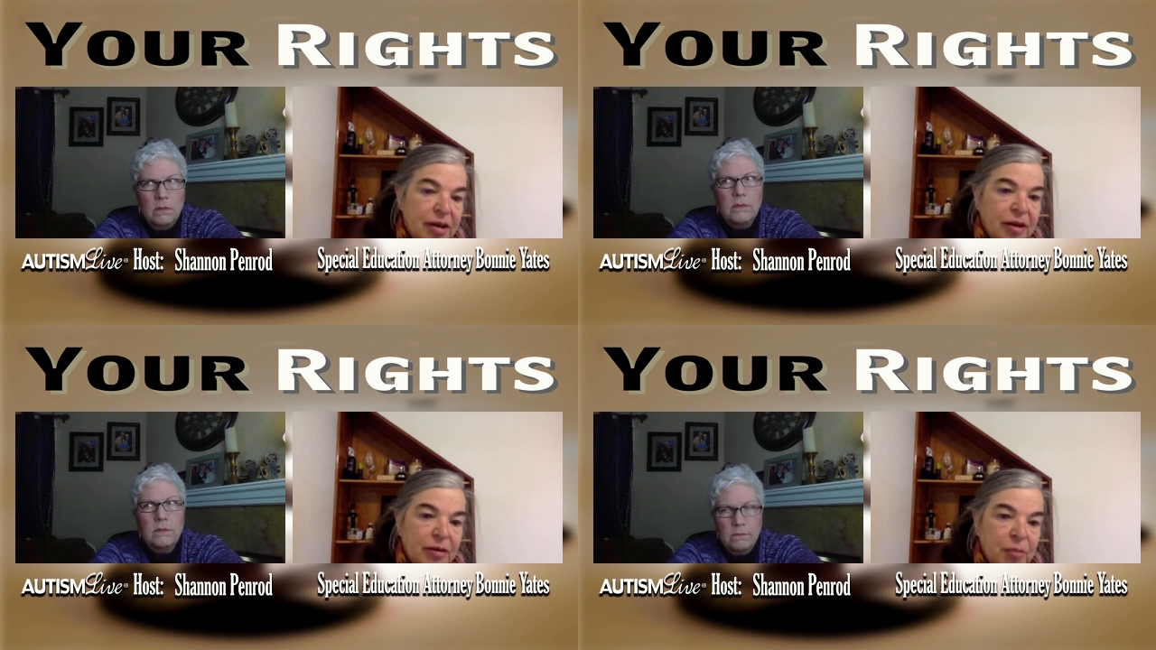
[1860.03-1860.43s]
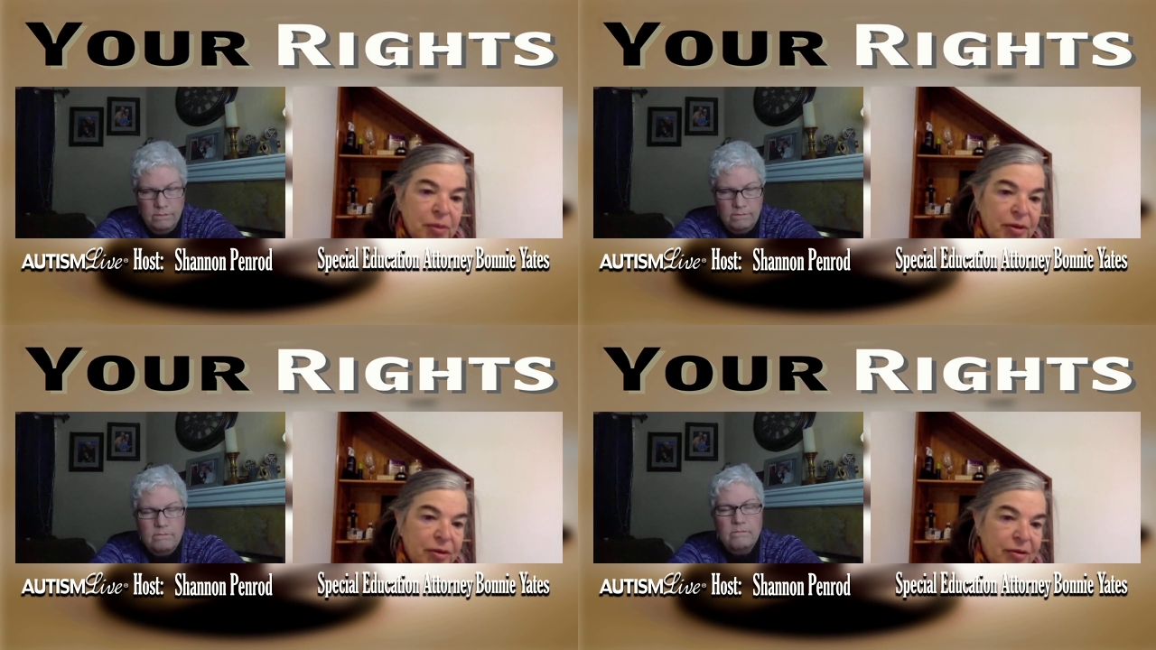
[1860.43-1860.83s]

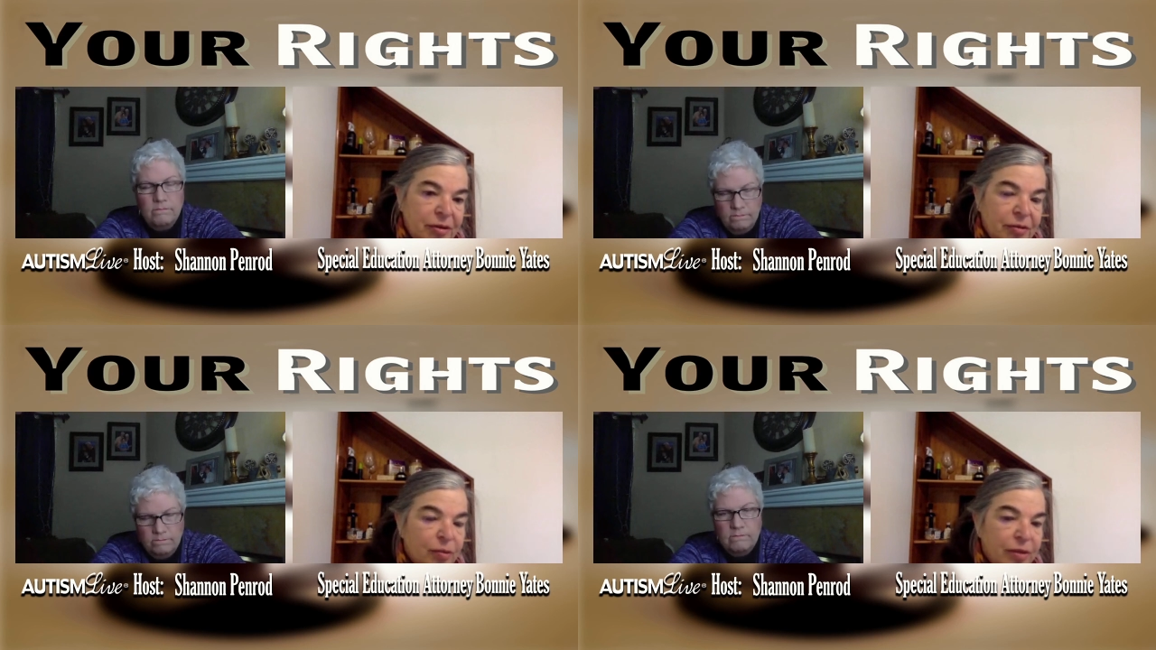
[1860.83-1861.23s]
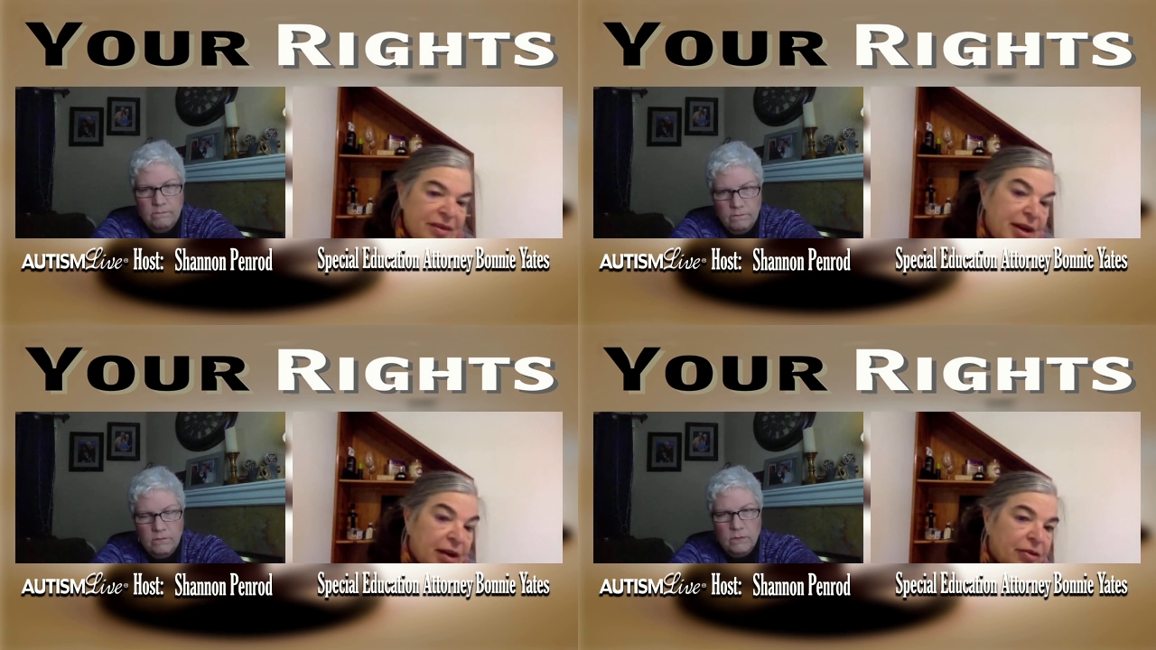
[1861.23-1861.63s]
Speaker 1: experiences with the
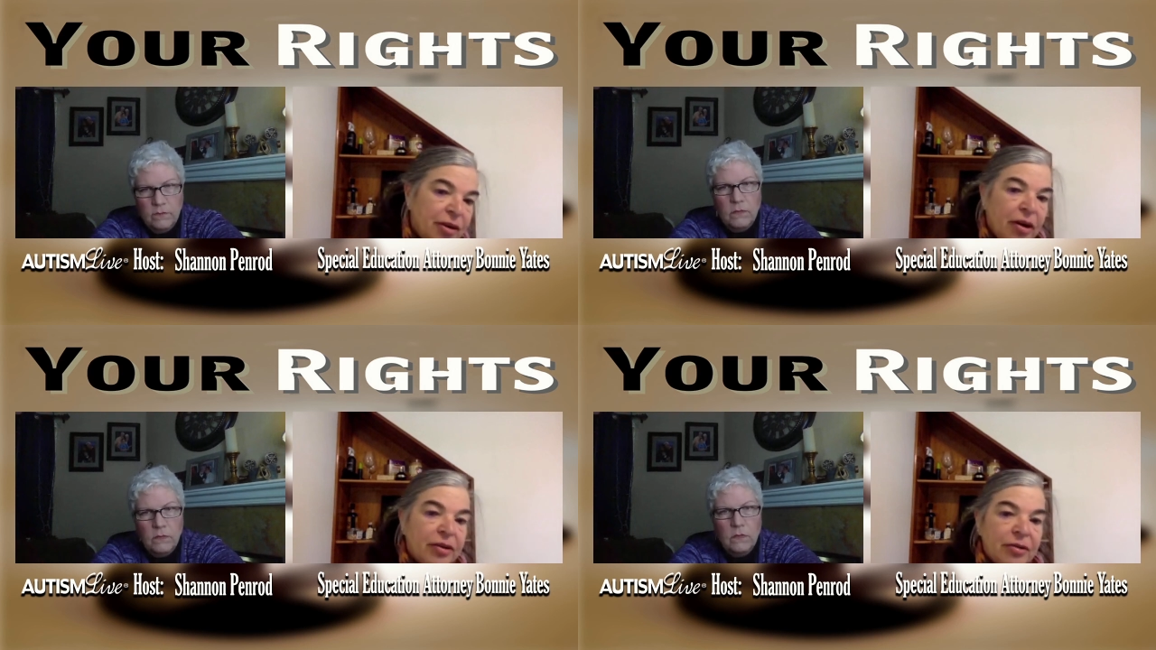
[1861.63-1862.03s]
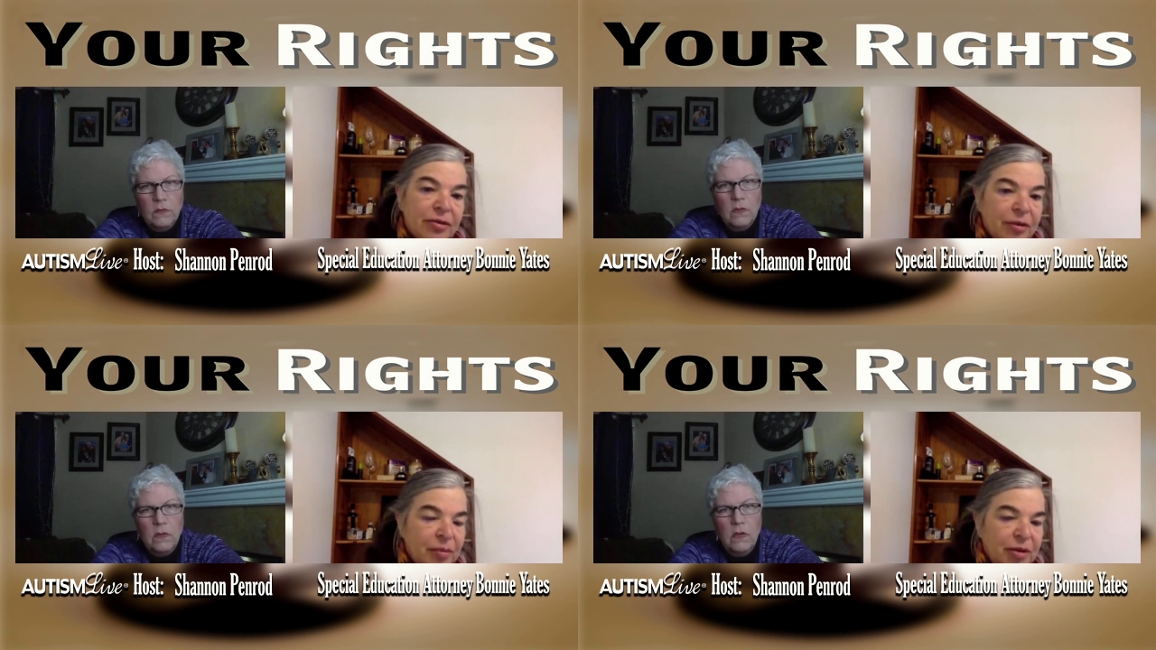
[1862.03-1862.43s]
DAN
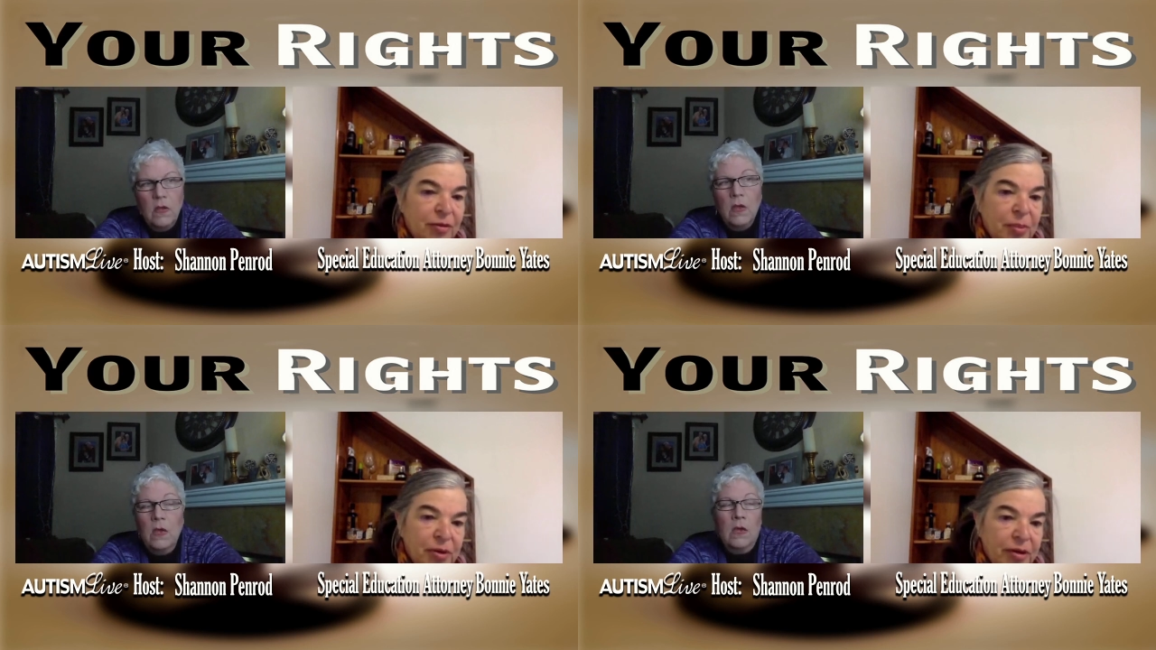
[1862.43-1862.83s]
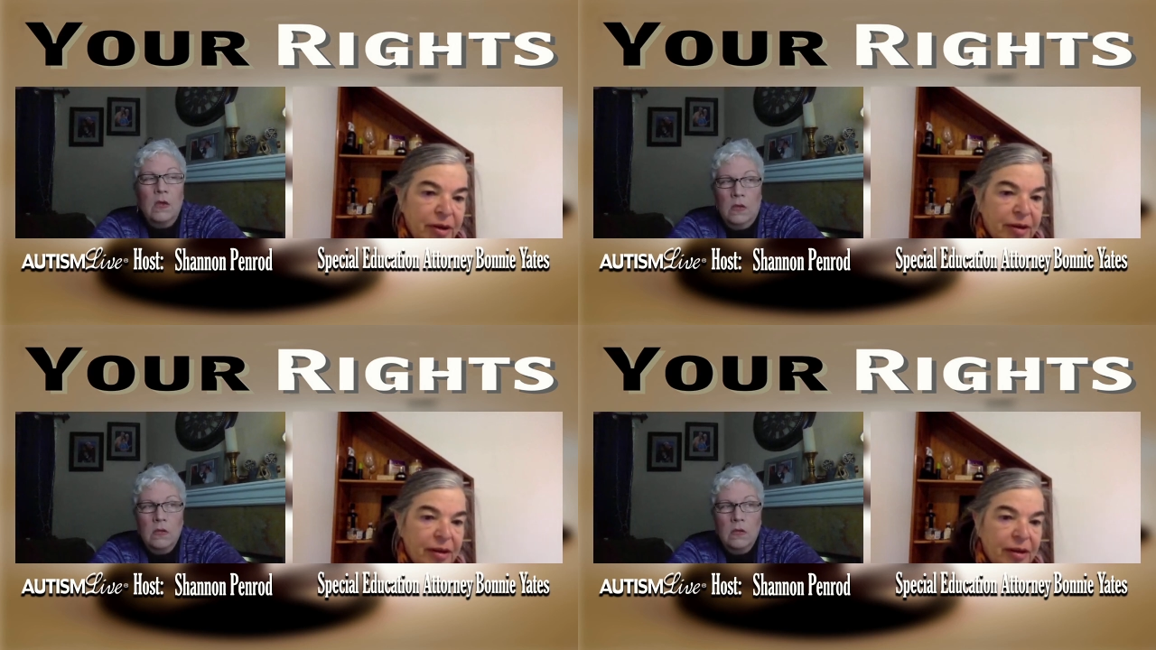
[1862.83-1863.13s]
doctors. Let me just put it like